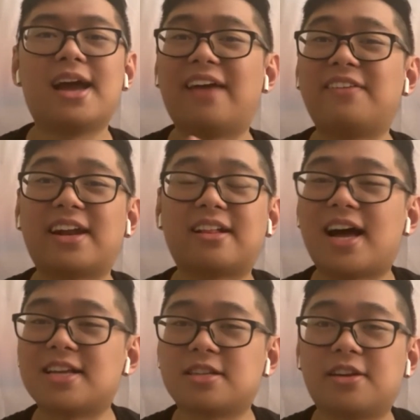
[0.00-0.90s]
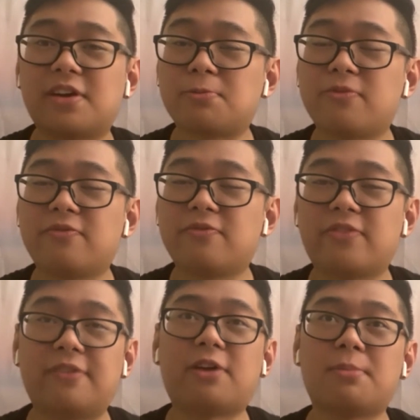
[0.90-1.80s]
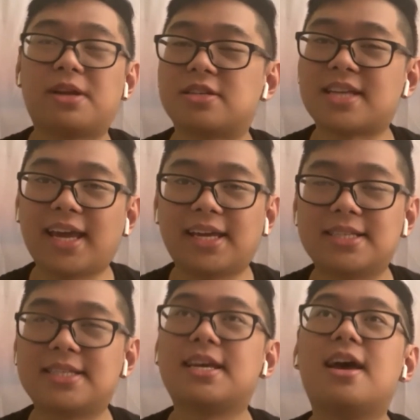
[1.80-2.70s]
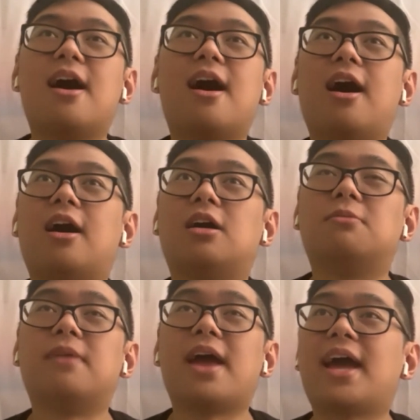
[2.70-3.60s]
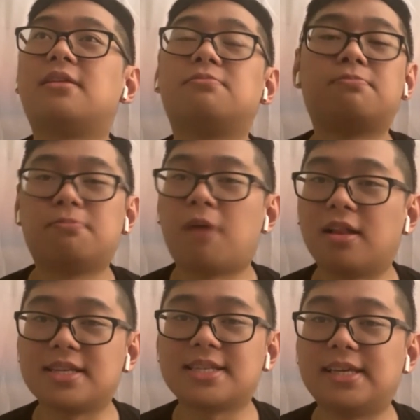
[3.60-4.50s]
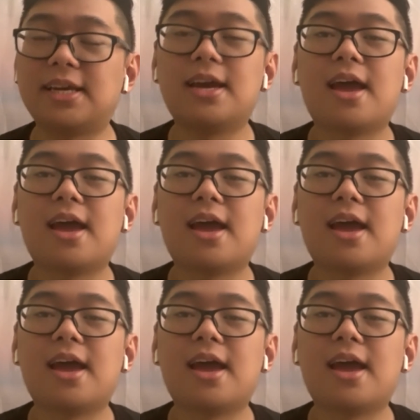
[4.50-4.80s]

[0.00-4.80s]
I even had a class on environmental science and policy.